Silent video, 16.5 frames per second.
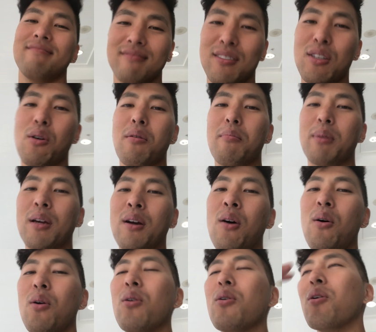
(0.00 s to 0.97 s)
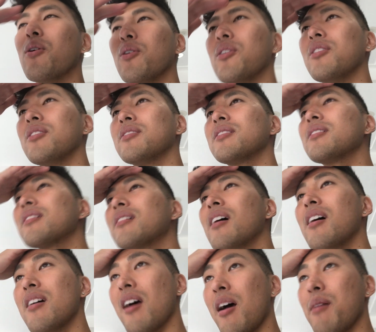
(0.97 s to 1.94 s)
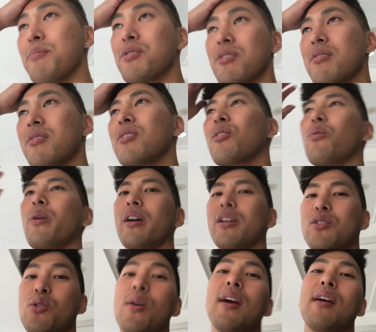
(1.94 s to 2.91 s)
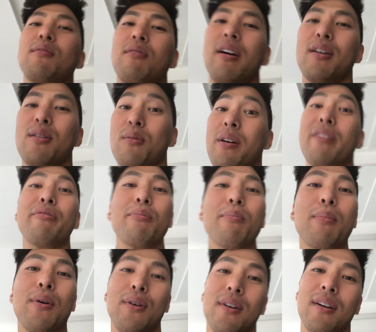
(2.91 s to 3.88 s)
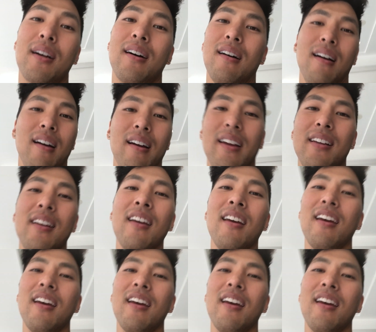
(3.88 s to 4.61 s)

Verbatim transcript: lo and behold, I'm just a quick train ride away from Berghain.